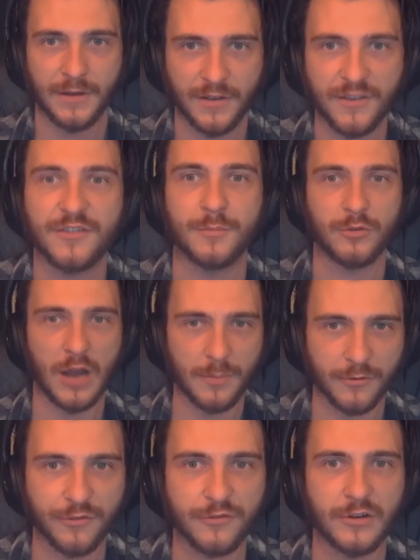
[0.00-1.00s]
some proper
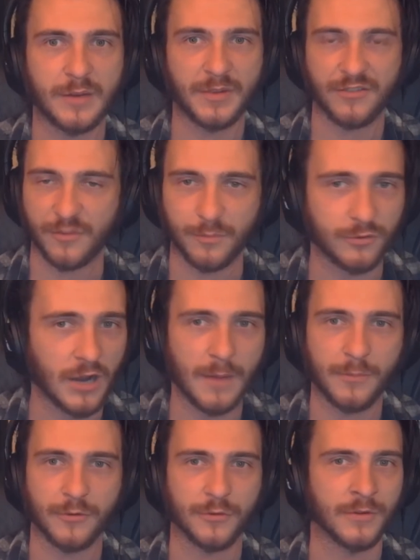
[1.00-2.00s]
screaming, some
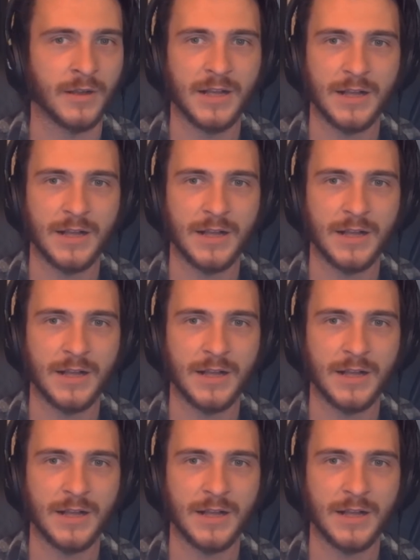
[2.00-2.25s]
proper